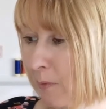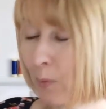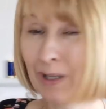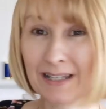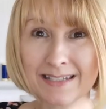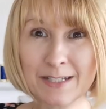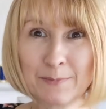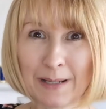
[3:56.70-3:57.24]
Well,
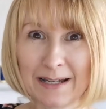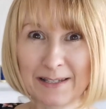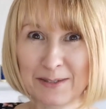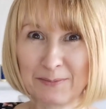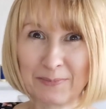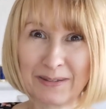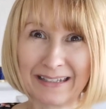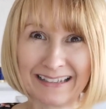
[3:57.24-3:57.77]
I did buy
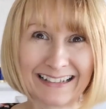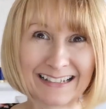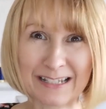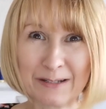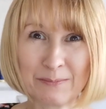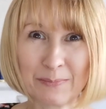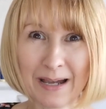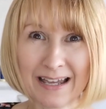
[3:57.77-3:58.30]
something. I
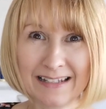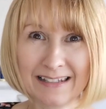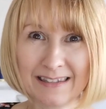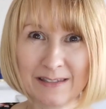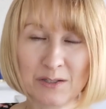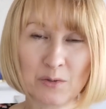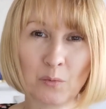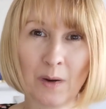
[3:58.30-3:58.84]
didn't buy
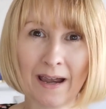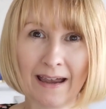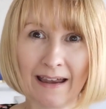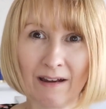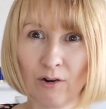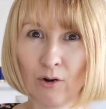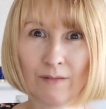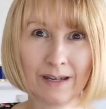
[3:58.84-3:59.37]
anything to
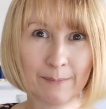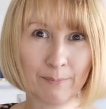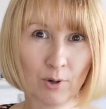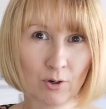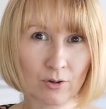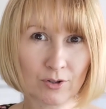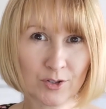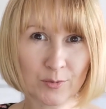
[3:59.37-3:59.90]
wear or any
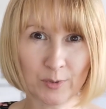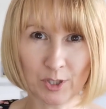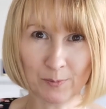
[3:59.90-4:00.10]
books,